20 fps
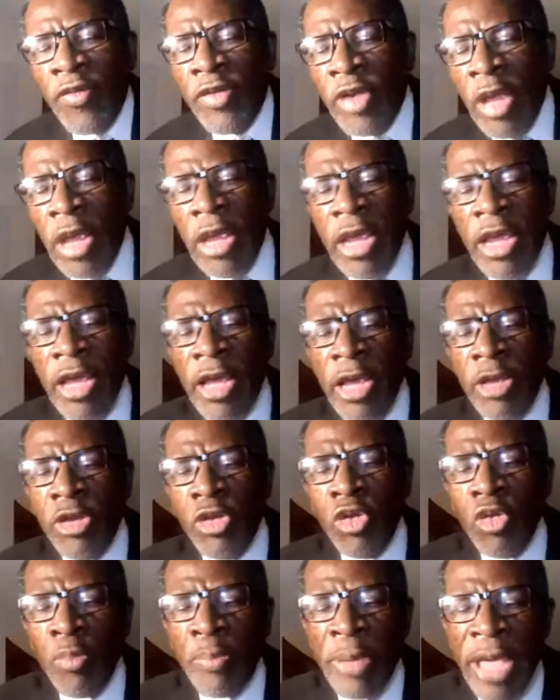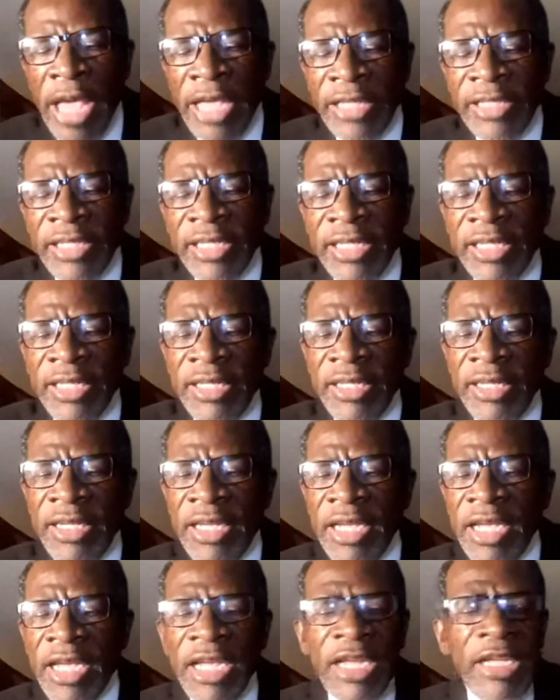NUPES,
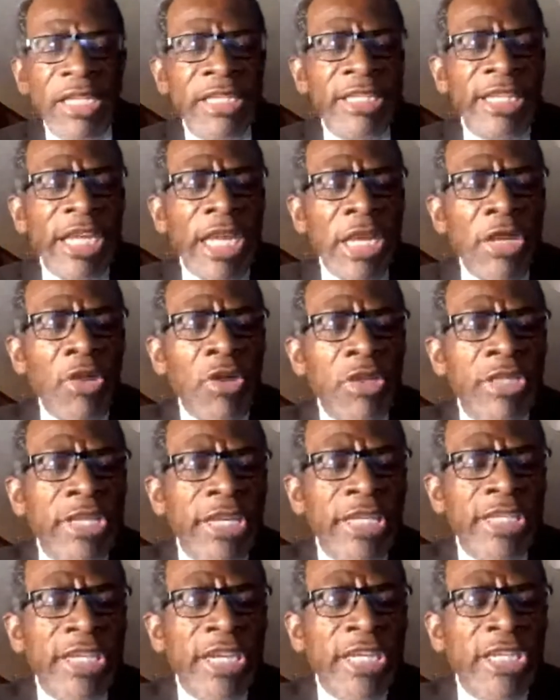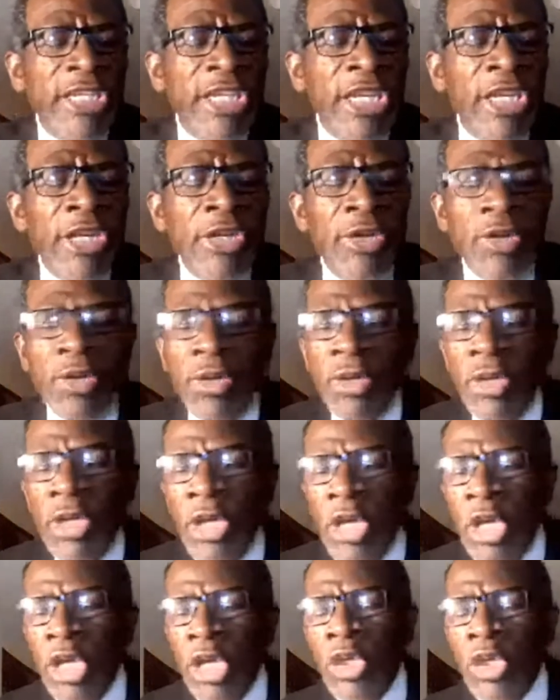tell your Secretary General
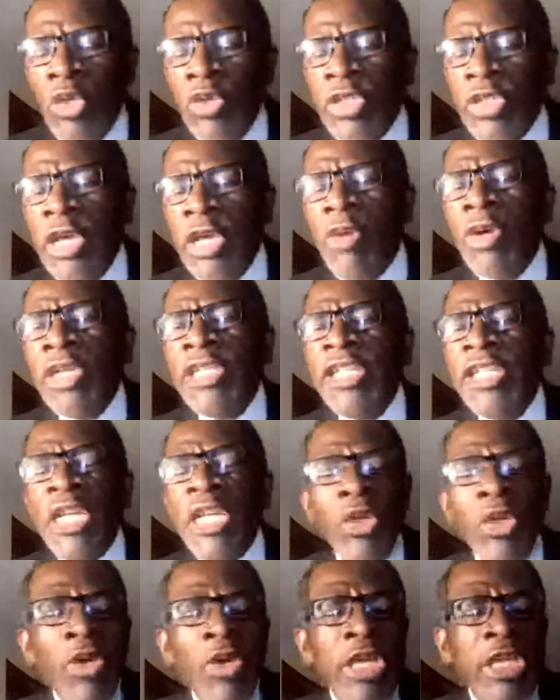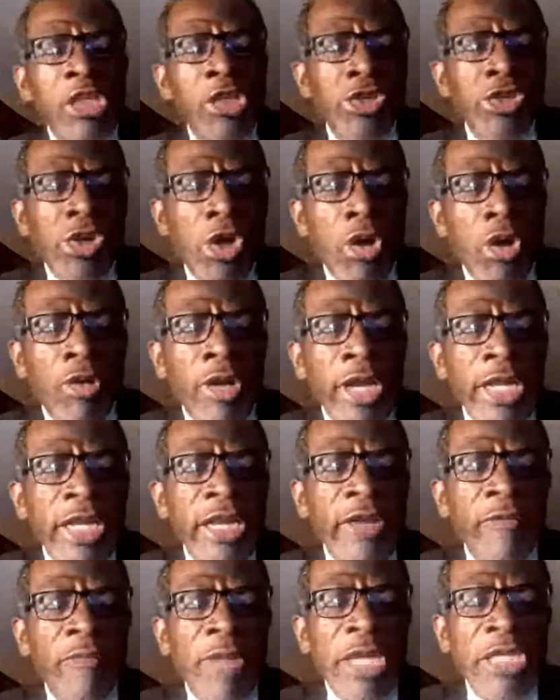to say what they are doing is wrong. And
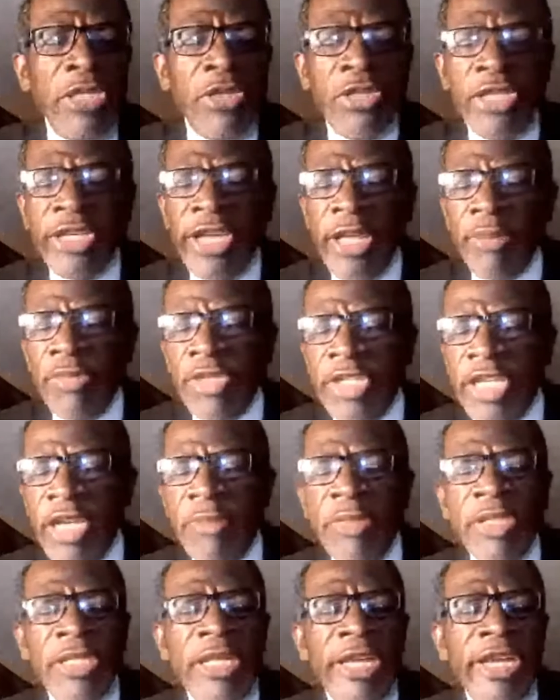I've mentioned names here, Mr.